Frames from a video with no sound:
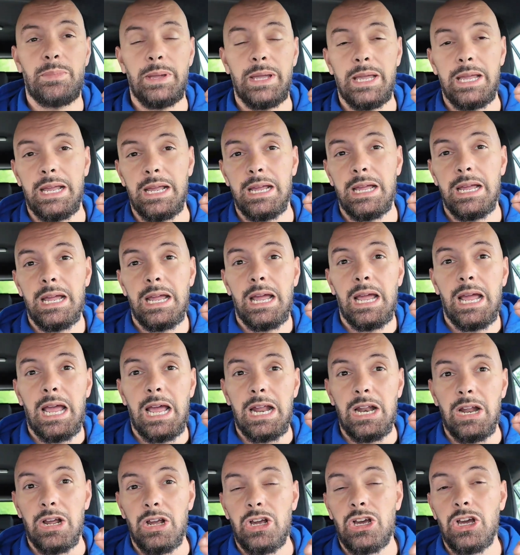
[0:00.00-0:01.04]
being
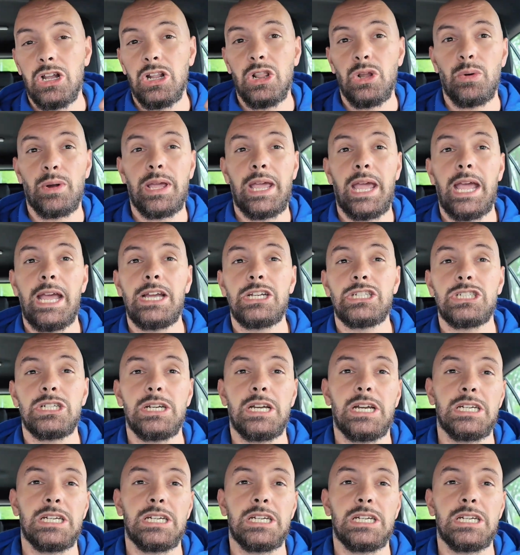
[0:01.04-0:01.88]
in a good location.